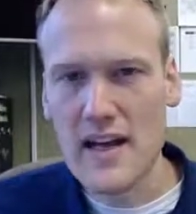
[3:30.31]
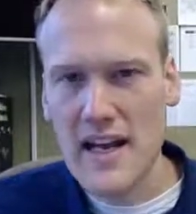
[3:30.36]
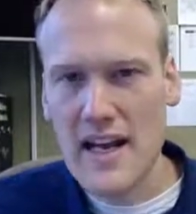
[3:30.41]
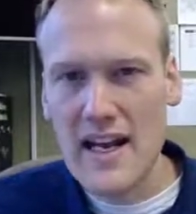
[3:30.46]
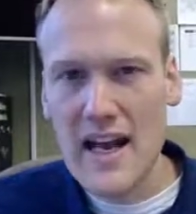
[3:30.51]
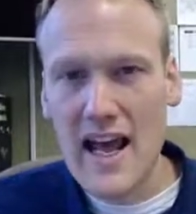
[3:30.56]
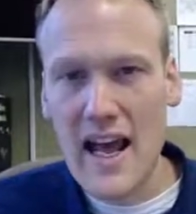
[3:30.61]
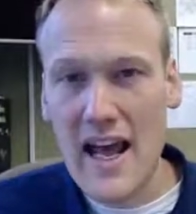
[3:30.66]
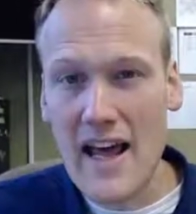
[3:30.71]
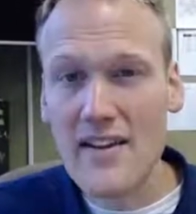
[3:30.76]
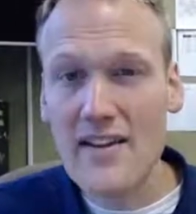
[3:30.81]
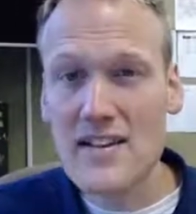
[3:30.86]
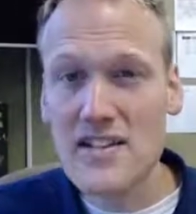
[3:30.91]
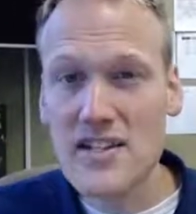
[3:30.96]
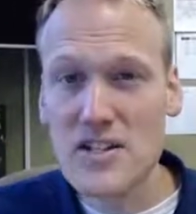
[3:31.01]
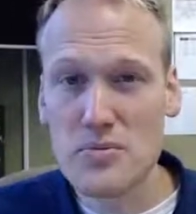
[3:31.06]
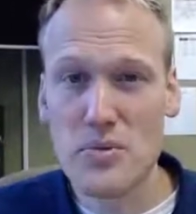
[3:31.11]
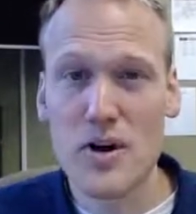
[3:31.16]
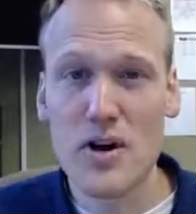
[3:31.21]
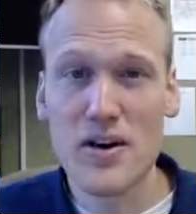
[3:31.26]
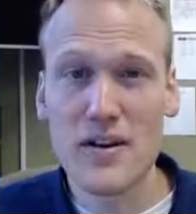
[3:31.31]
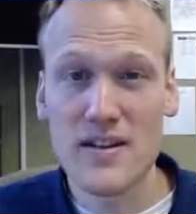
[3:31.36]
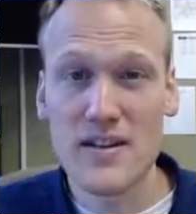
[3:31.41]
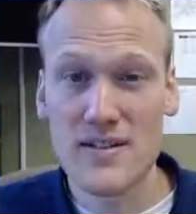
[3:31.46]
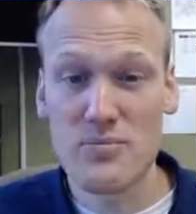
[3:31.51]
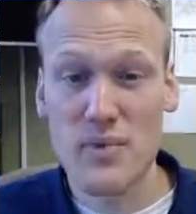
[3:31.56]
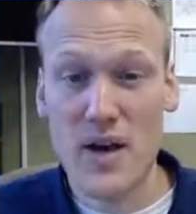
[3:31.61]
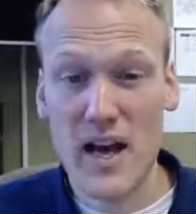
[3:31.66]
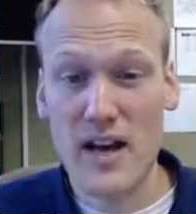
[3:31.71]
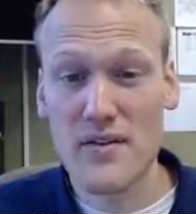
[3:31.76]
Inhaling smog
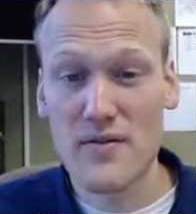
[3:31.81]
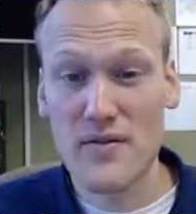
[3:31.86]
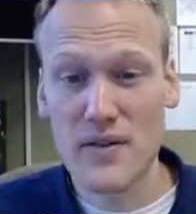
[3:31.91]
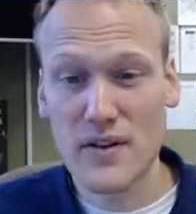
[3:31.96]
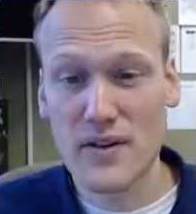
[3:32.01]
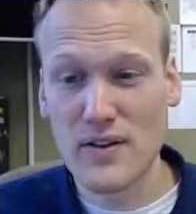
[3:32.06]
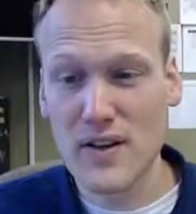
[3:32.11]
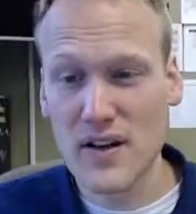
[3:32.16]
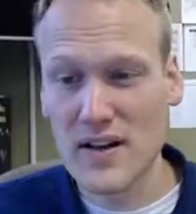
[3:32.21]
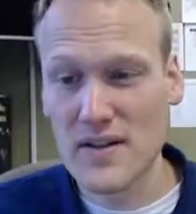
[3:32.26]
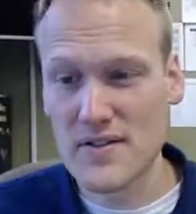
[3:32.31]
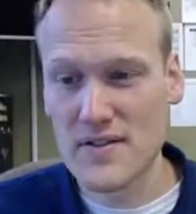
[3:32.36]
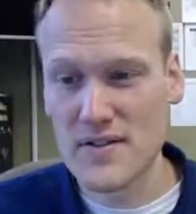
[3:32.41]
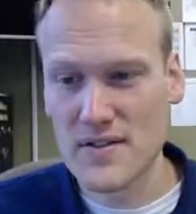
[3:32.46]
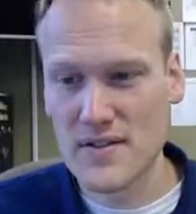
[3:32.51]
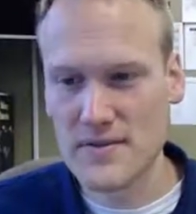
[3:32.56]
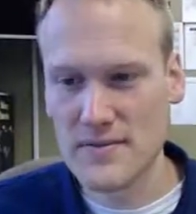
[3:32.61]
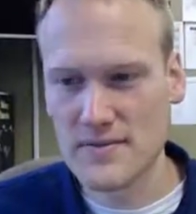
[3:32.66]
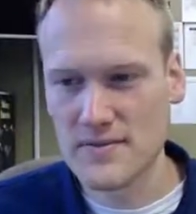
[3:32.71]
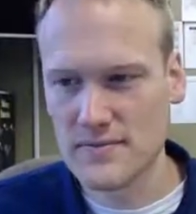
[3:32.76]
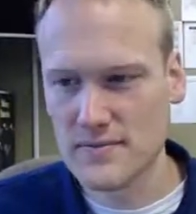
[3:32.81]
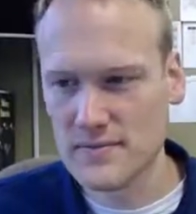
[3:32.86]
is bad for your lungs.